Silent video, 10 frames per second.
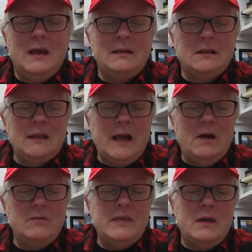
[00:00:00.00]
and
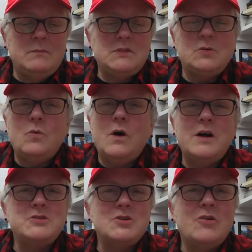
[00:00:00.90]
allow them to
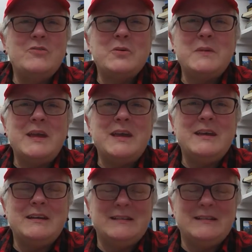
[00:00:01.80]
wash over me.